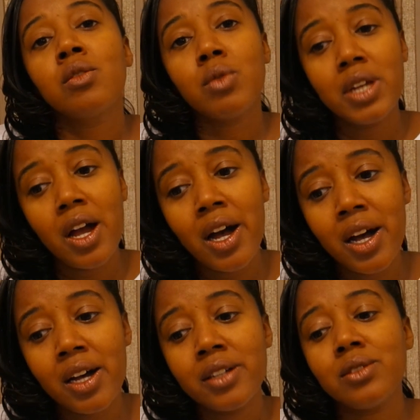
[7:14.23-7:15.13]

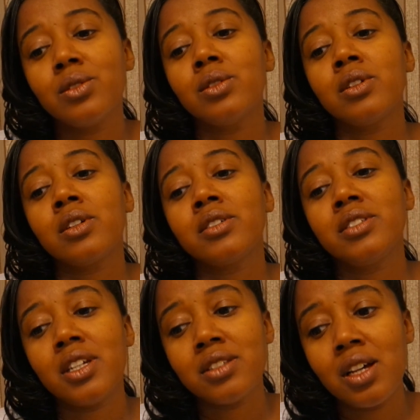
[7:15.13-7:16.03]
Riyadh or
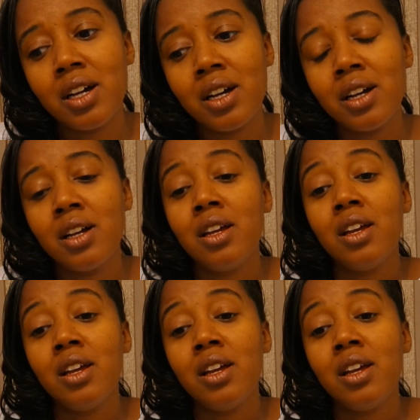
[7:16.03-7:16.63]
Jeddah,